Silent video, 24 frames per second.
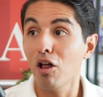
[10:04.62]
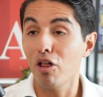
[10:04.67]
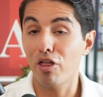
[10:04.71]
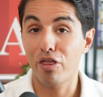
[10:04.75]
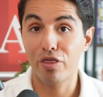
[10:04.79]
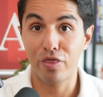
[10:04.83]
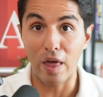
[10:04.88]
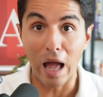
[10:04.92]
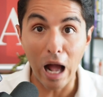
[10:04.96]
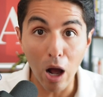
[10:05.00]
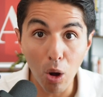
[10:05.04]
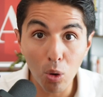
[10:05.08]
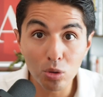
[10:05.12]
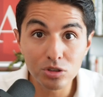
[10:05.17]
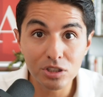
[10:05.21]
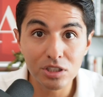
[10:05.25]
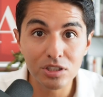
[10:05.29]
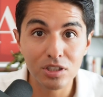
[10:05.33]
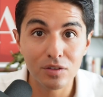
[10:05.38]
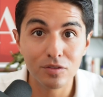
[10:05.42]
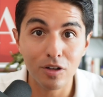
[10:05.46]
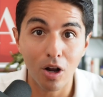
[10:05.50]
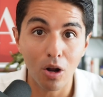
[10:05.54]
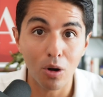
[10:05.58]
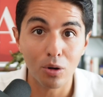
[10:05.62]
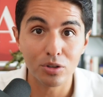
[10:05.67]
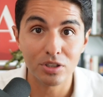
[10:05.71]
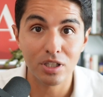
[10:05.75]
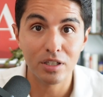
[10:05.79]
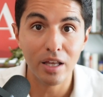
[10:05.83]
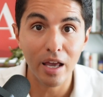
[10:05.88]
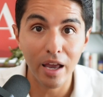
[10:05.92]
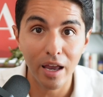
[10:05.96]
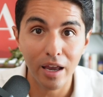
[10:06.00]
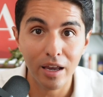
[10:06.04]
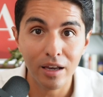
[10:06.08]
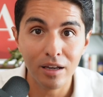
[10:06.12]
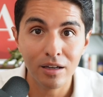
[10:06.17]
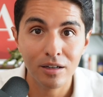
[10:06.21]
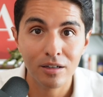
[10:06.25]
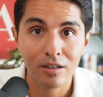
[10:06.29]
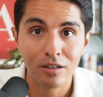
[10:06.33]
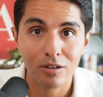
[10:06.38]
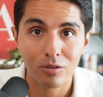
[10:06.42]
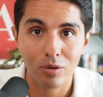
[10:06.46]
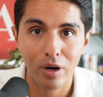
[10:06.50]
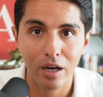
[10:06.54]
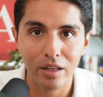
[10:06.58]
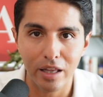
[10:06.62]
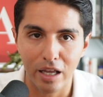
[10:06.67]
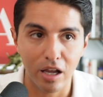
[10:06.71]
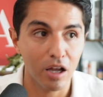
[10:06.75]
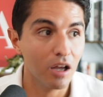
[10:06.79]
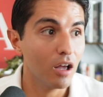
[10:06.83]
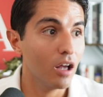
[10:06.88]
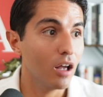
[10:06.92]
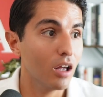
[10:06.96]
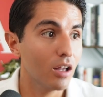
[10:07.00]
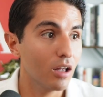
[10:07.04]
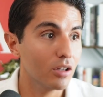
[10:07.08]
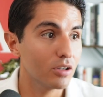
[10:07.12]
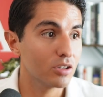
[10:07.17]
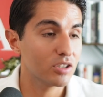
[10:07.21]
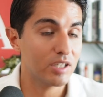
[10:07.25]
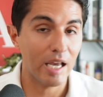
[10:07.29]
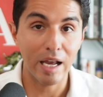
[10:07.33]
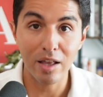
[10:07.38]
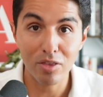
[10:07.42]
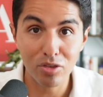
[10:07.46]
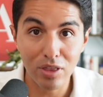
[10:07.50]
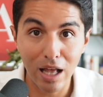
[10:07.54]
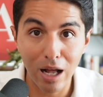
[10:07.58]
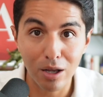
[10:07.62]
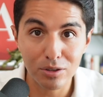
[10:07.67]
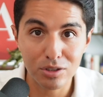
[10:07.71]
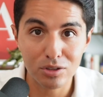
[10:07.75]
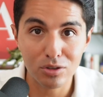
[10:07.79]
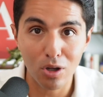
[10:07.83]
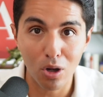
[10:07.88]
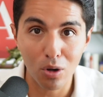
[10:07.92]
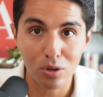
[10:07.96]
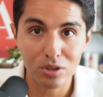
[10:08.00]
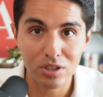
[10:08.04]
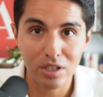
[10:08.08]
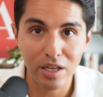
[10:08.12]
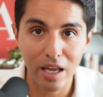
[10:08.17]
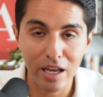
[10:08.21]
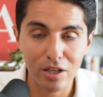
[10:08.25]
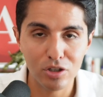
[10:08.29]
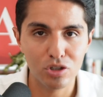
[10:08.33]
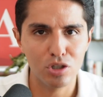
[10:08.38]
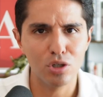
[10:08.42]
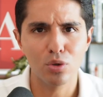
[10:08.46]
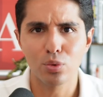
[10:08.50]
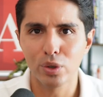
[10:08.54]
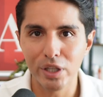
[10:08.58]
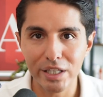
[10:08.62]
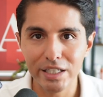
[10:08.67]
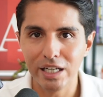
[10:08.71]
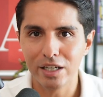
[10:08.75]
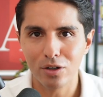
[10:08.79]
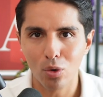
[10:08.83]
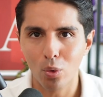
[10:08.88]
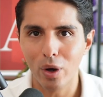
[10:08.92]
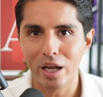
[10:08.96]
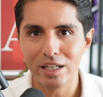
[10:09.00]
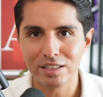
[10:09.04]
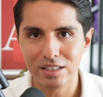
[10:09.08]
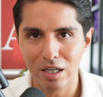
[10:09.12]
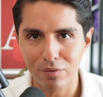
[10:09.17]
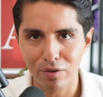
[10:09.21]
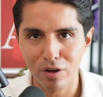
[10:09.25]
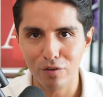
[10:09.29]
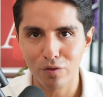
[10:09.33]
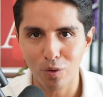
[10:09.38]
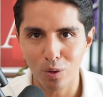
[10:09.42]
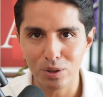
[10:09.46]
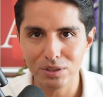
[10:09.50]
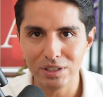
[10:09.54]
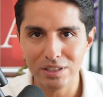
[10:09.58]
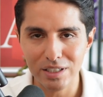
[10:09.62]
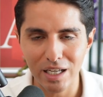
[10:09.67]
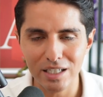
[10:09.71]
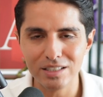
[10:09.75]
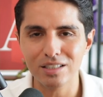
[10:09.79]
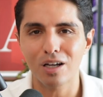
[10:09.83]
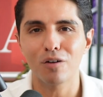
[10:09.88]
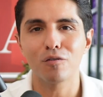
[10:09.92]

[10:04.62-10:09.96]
thousands of dollars a day, right? Like $10,000 a day, do you really need to wait 7 to 14 days?